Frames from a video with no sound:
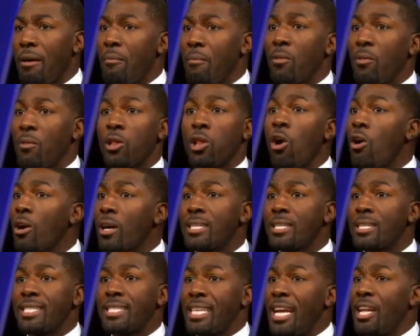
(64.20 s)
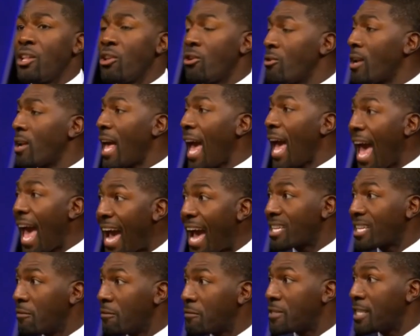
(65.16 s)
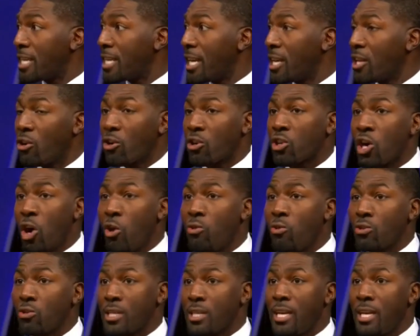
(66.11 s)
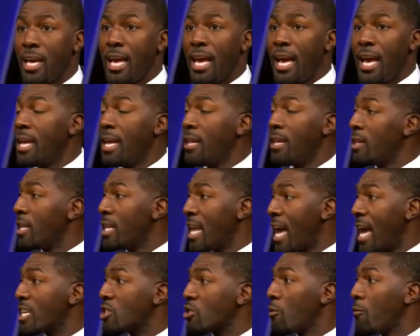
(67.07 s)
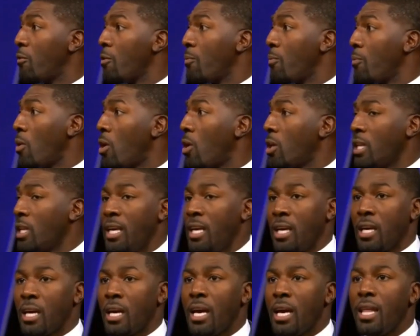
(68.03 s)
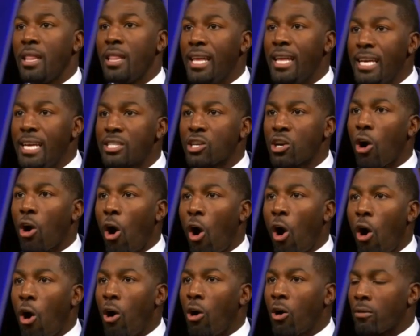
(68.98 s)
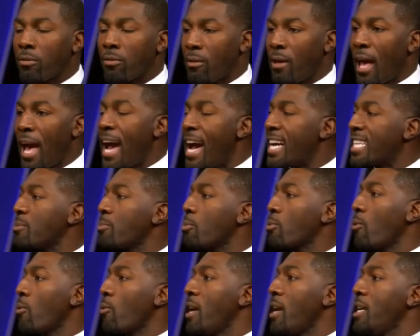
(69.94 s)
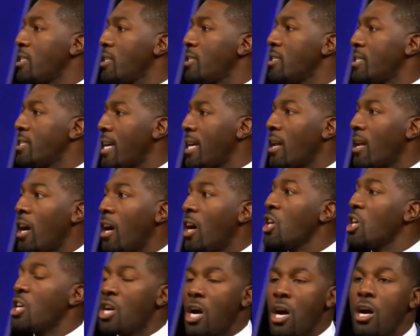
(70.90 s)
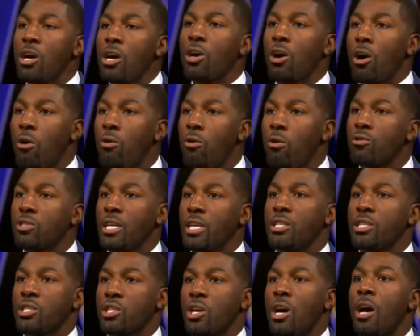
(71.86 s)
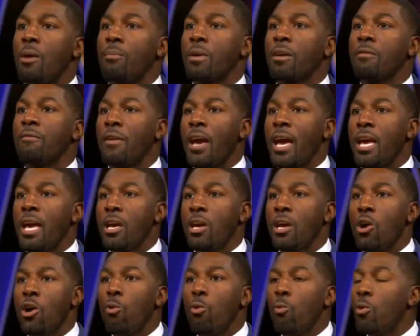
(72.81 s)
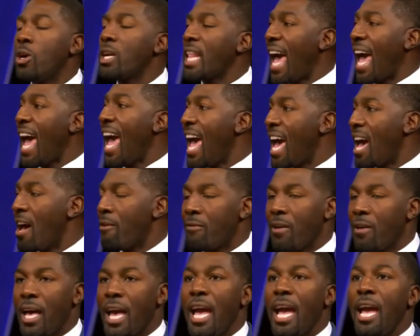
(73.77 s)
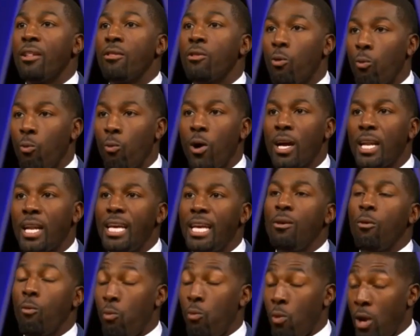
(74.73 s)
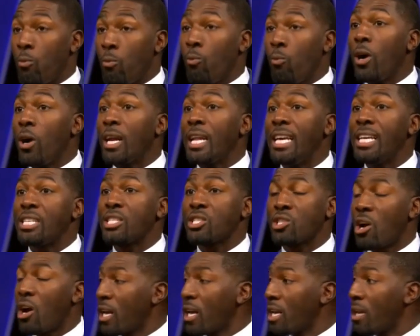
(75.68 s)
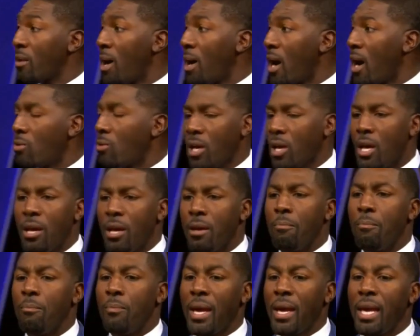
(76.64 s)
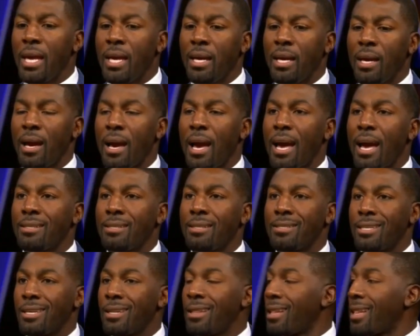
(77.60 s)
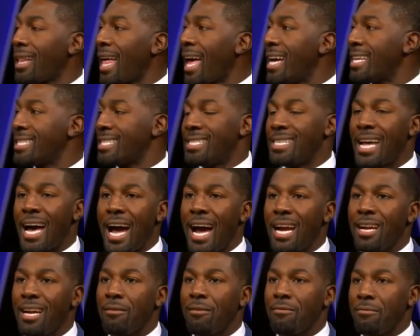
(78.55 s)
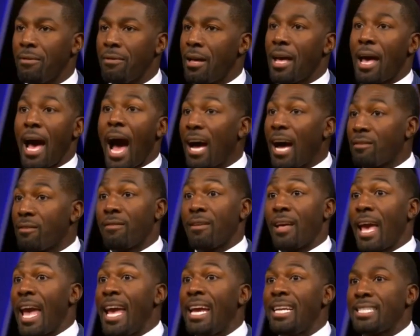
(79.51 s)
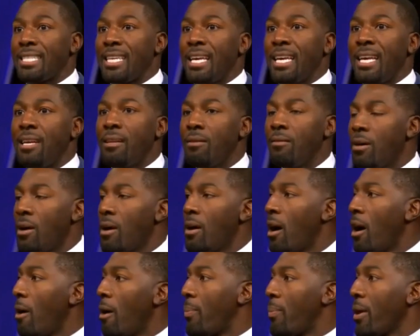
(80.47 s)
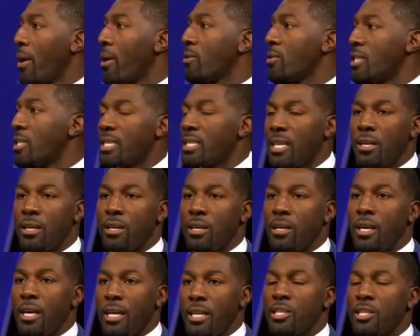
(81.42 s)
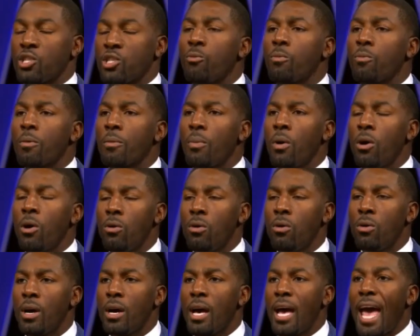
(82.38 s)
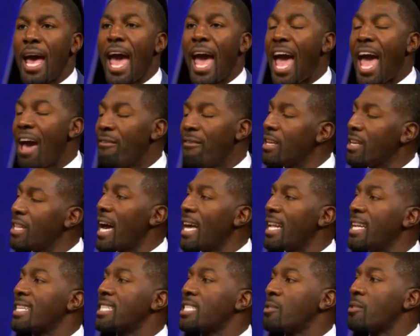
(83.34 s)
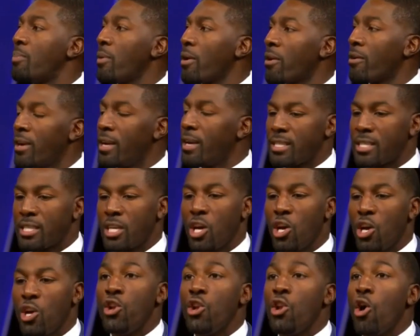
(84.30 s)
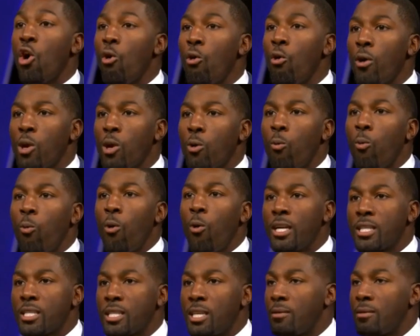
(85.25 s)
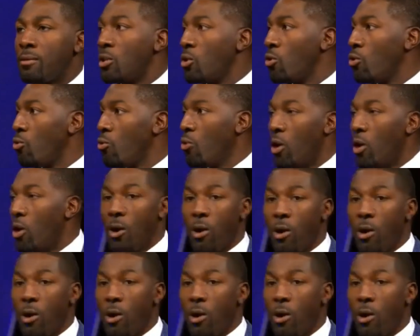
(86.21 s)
Longest tenured, active tenured coach in the National Football League. These are all aspirations that a young coach in Sean McVay would have. And what he's talking about, being to the last 9 out of the 18 appearances in the Super Bowl, having that experience, knowing what to do